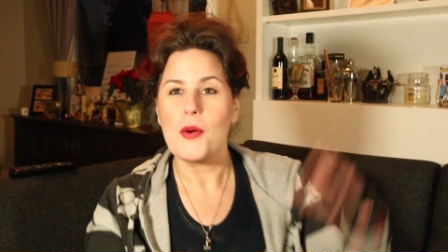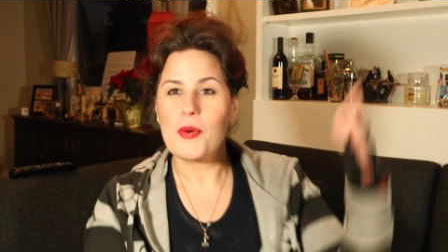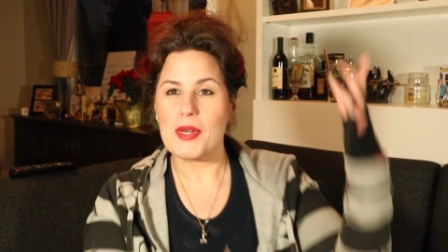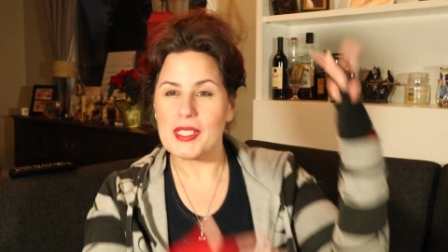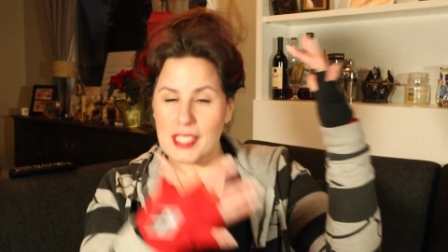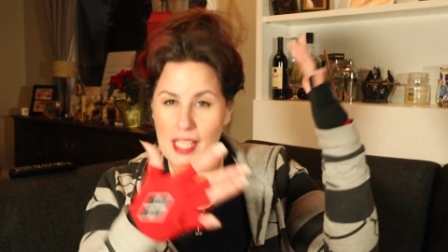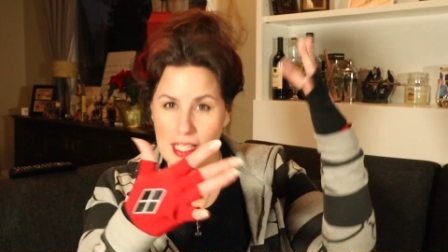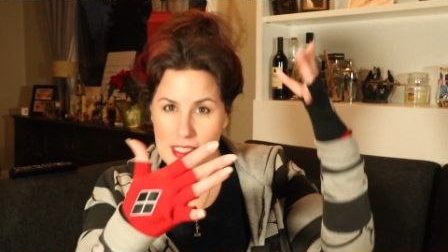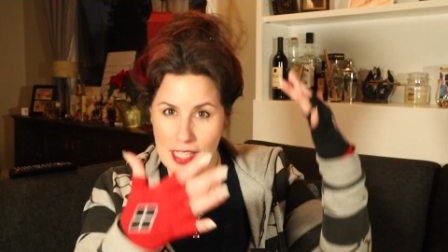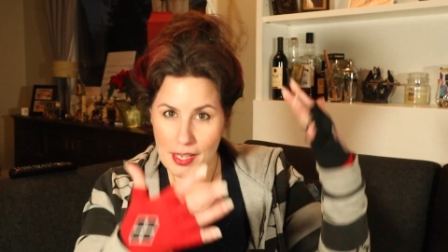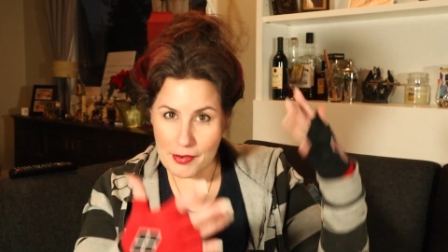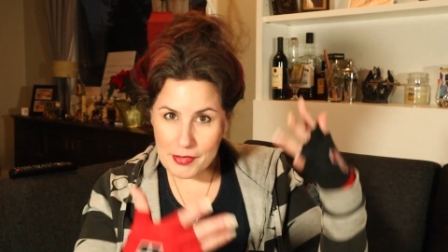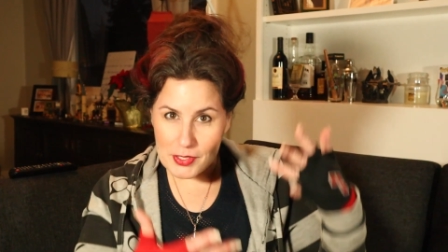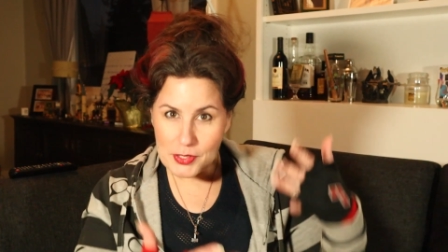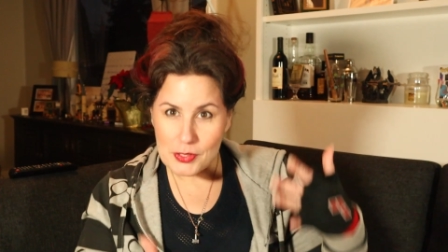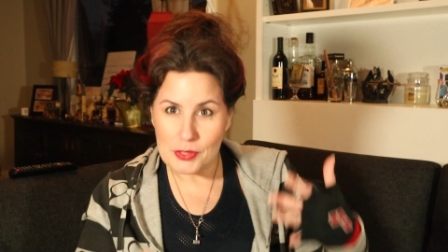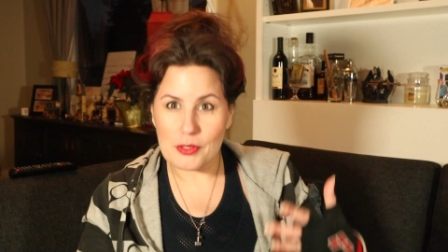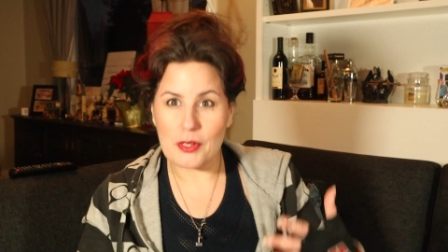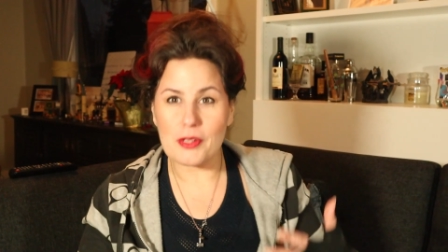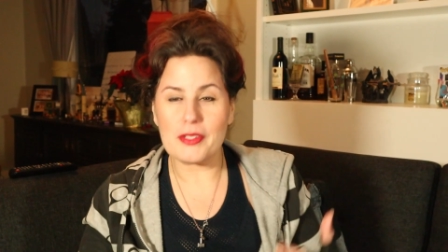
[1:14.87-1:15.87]
was as I was
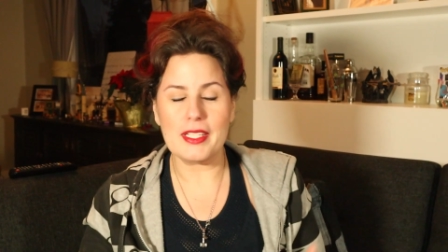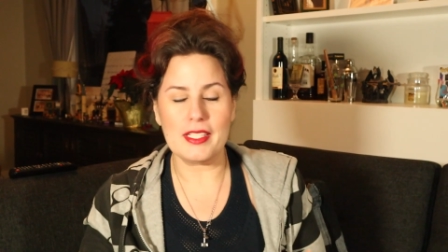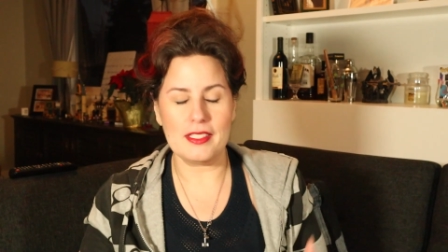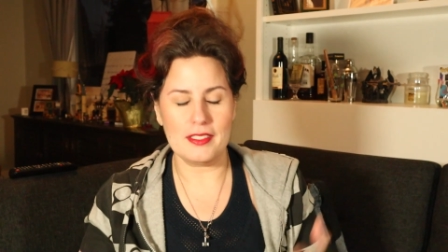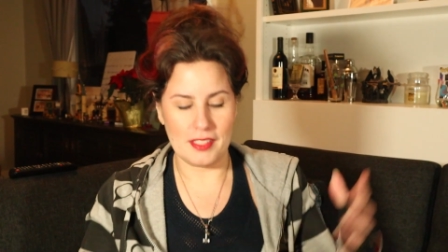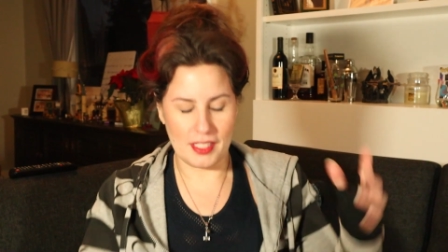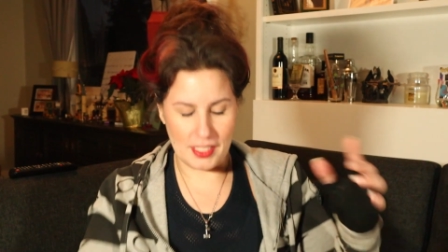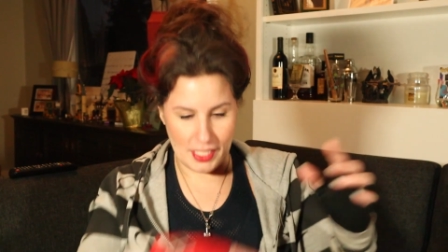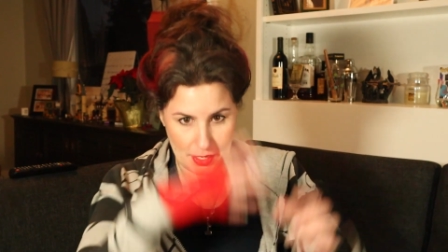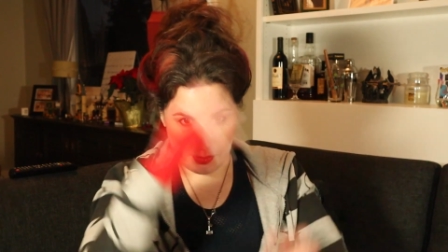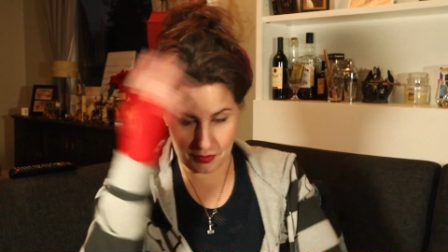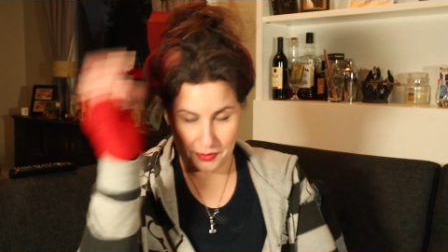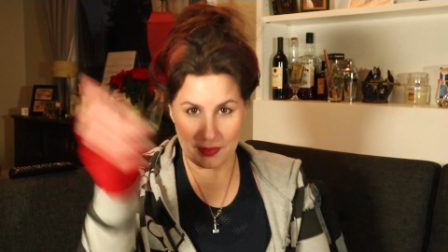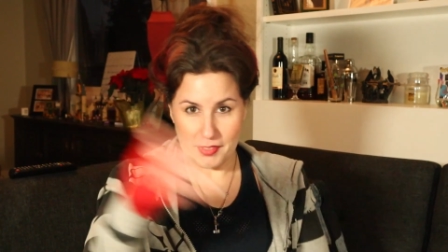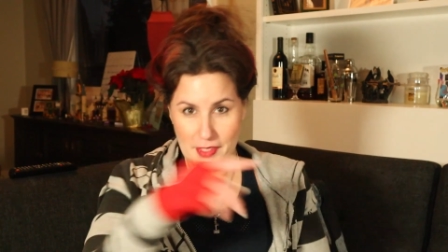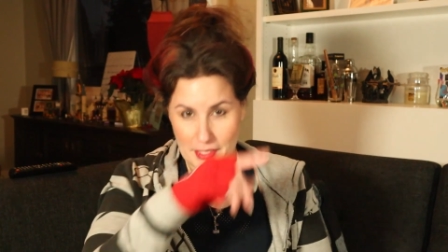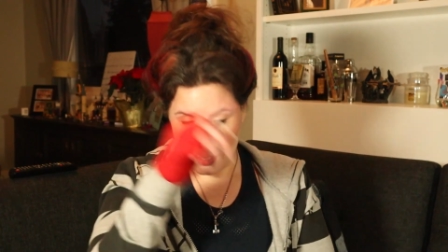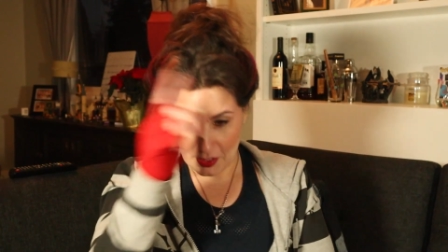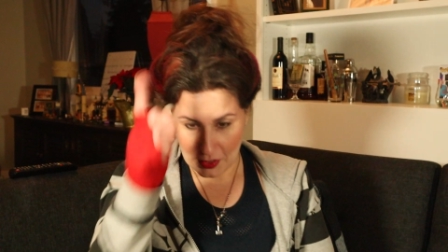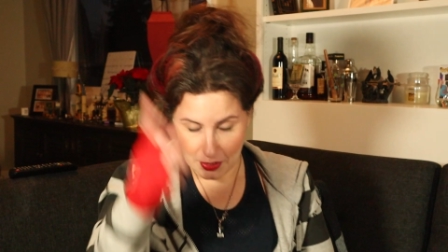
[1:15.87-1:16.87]
scrolling, you know,
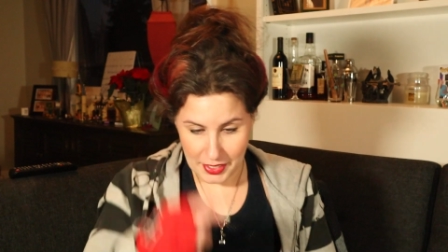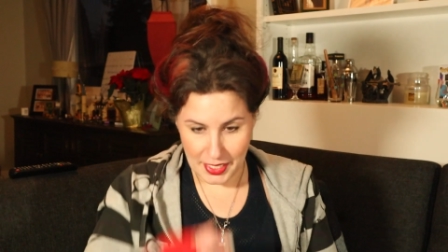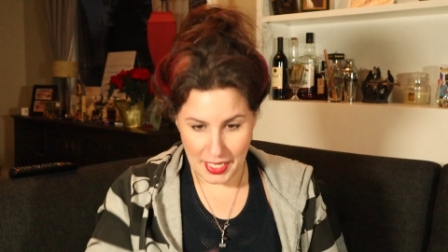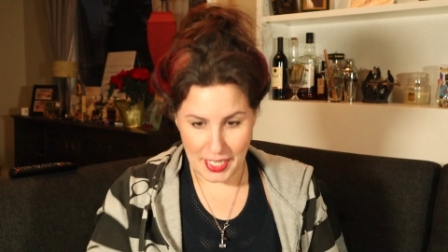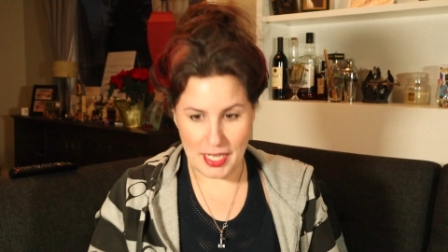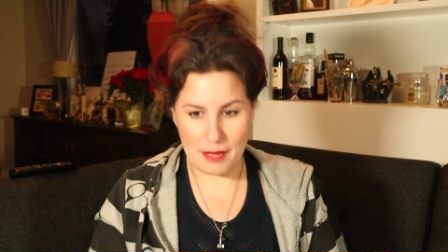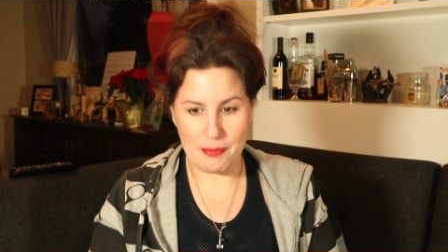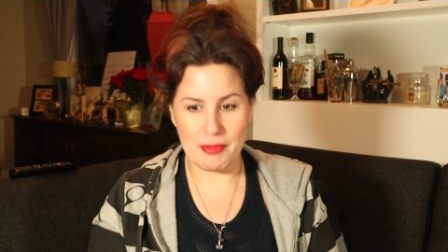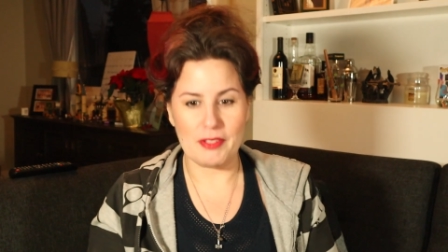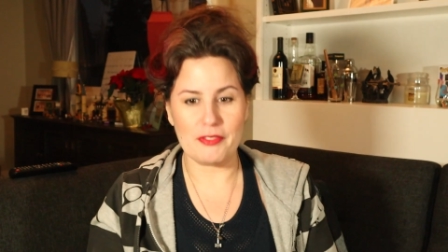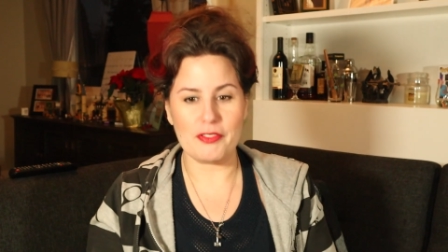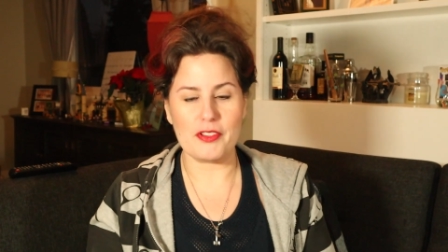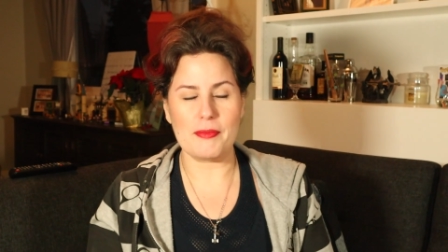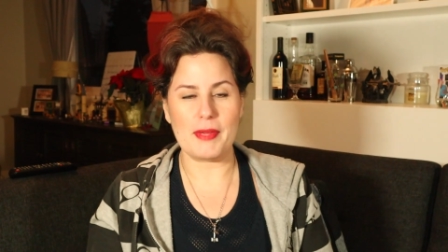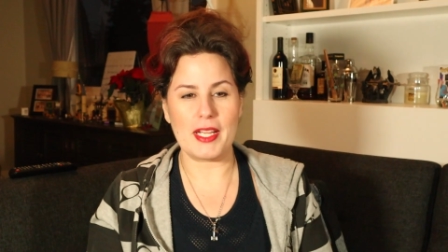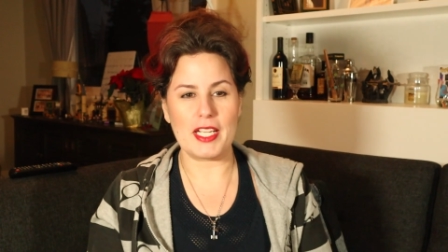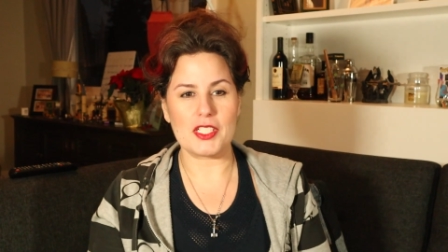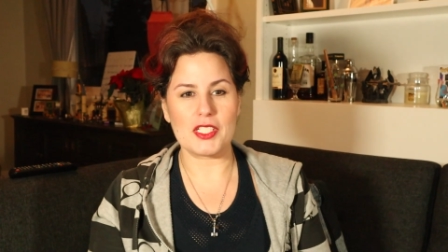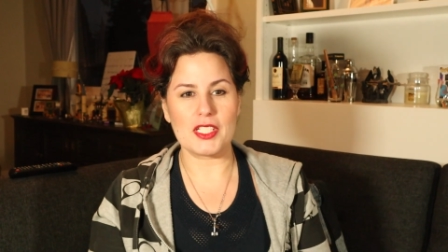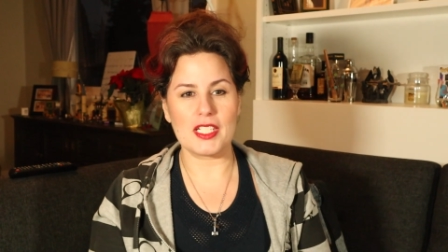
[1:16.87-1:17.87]
looking up
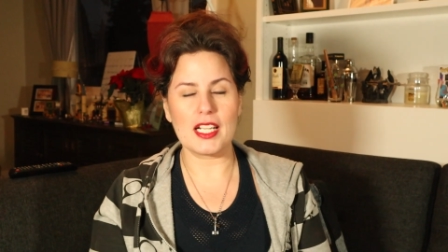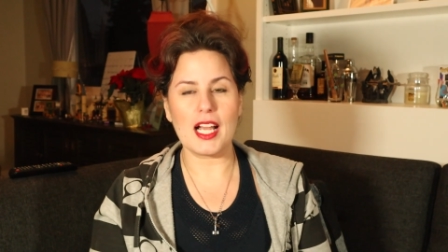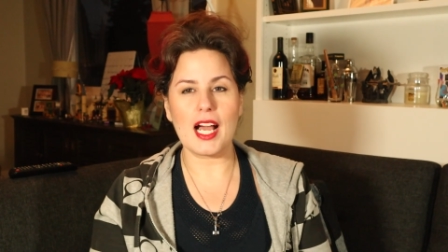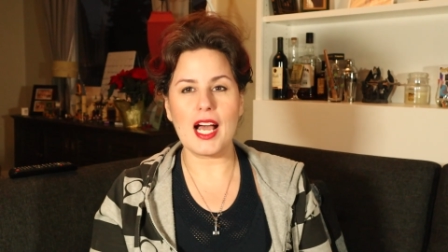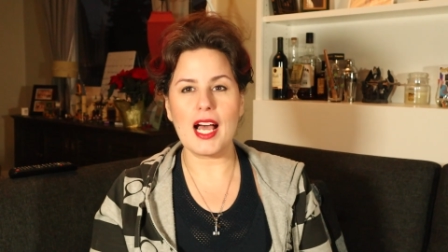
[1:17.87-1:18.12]
information,